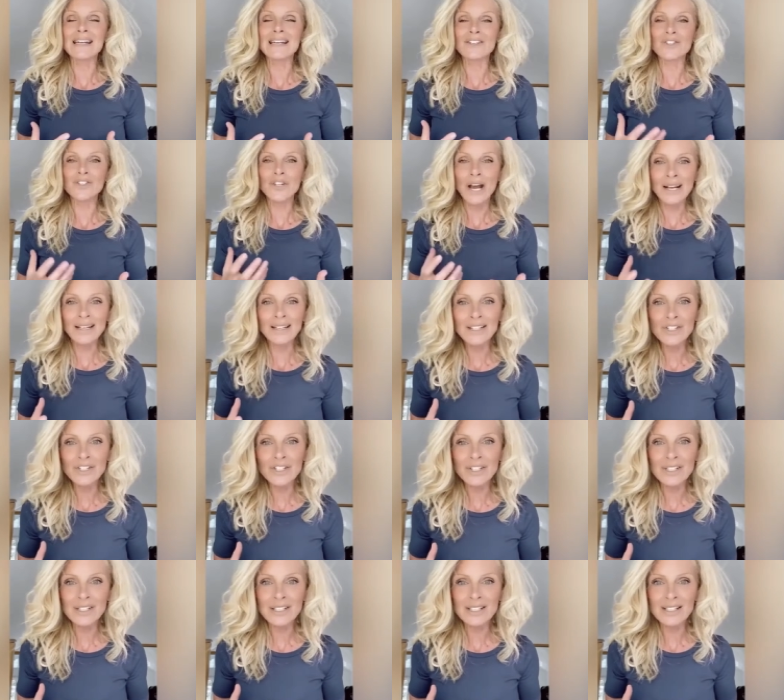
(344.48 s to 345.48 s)
It
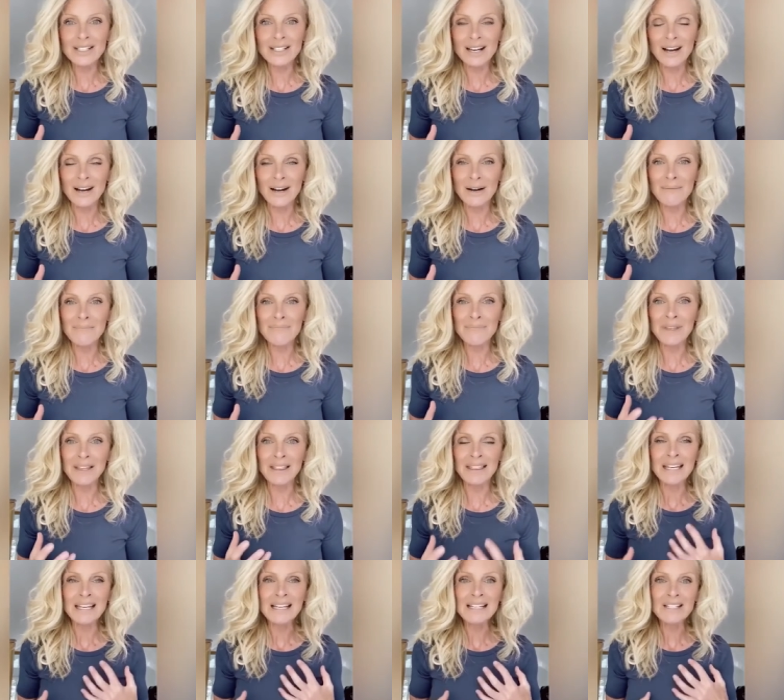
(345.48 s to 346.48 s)
challenges um,
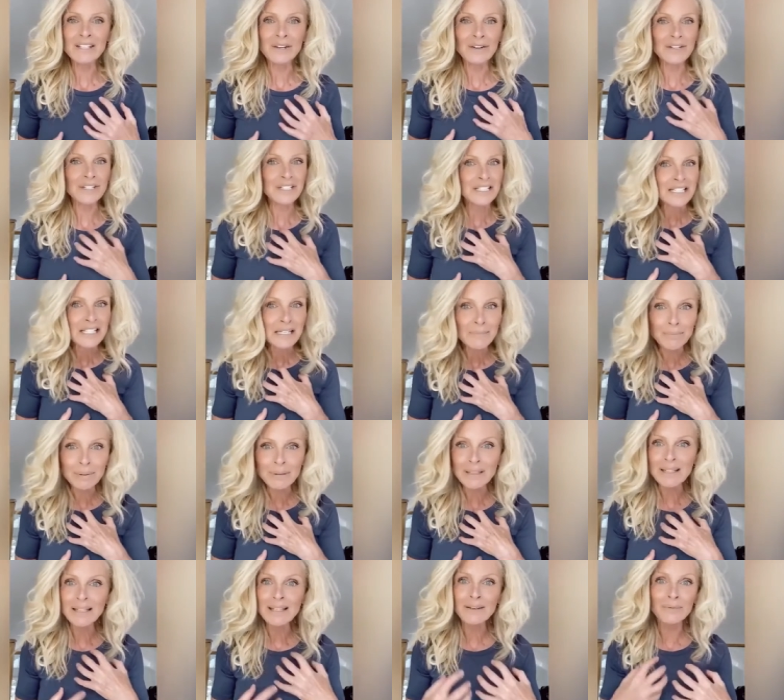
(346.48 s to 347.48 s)
the things that are
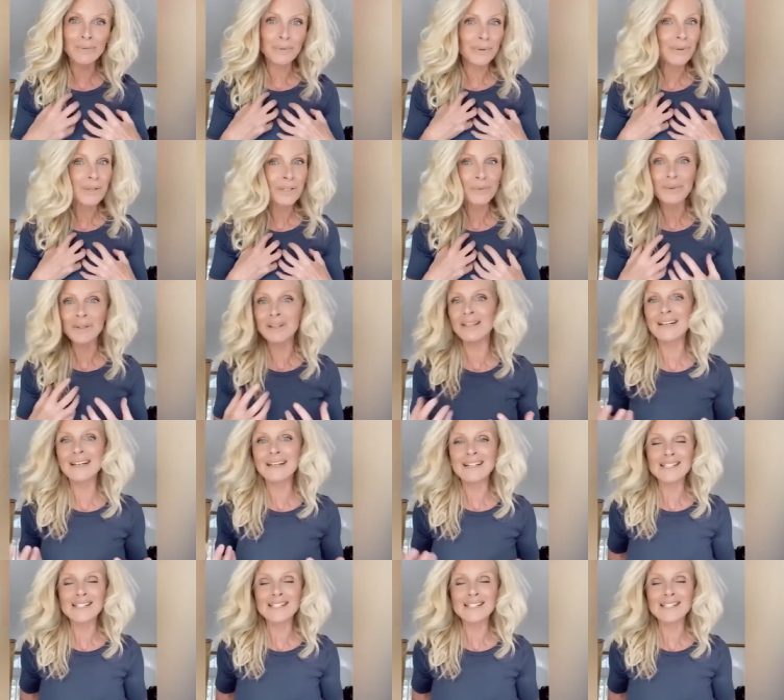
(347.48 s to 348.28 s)
deeply rooted within